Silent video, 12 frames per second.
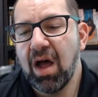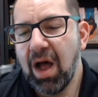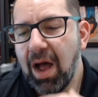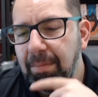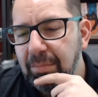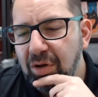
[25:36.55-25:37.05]

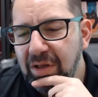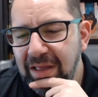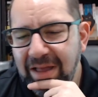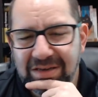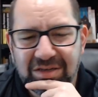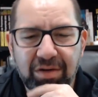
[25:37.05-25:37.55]
I'm
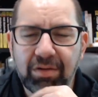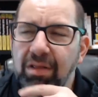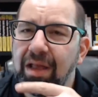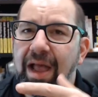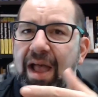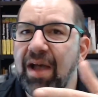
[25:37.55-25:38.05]
looking at
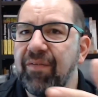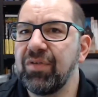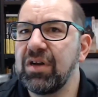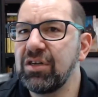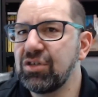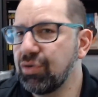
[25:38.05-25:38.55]
generally a half
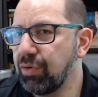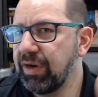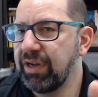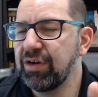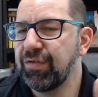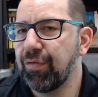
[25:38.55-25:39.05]
an inch to an
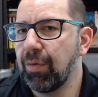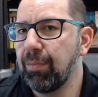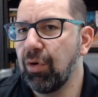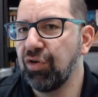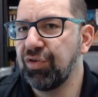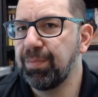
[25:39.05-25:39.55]
inch for
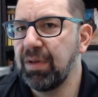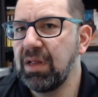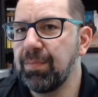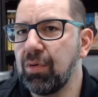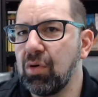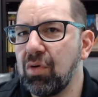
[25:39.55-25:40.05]
most
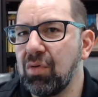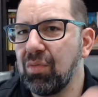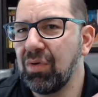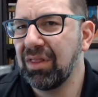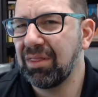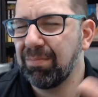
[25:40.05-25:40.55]
people,
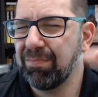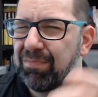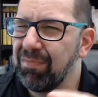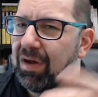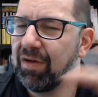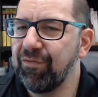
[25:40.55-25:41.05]
with
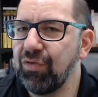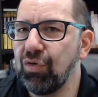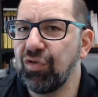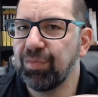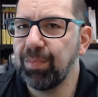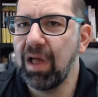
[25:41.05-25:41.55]
a few
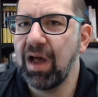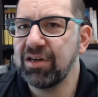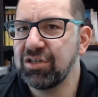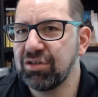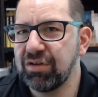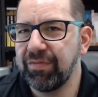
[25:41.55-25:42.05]

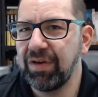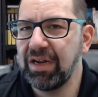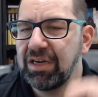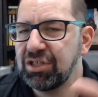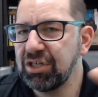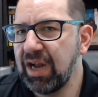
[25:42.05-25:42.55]
splotches of an
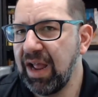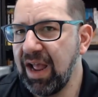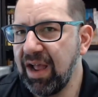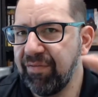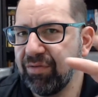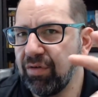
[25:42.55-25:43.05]
inch and a
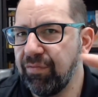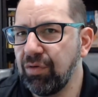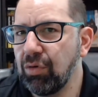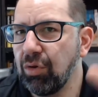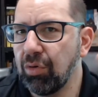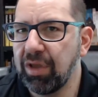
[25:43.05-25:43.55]
half in a
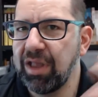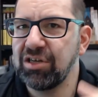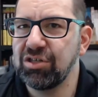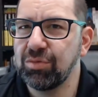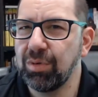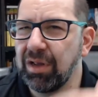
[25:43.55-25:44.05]
few
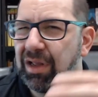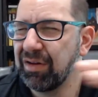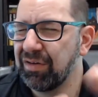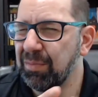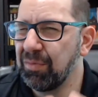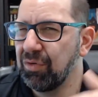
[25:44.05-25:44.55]
locations where you get
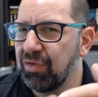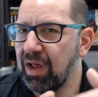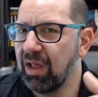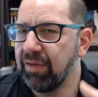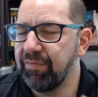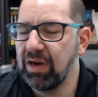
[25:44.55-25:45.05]
some of those
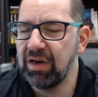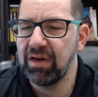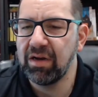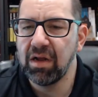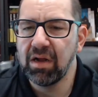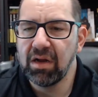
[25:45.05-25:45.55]

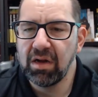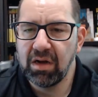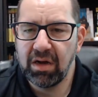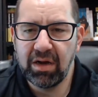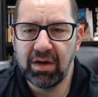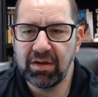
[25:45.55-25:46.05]
elevated
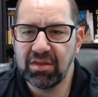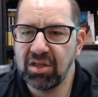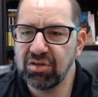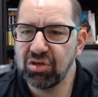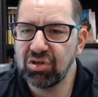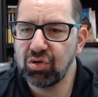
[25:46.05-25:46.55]

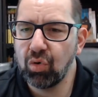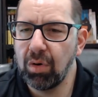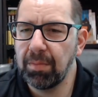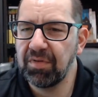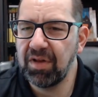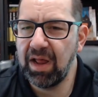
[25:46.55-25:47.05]

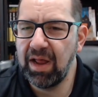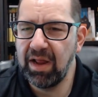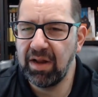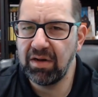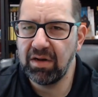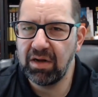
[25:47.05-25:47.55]
thunderstorms
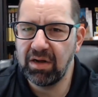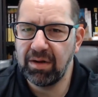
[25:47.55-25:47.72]
and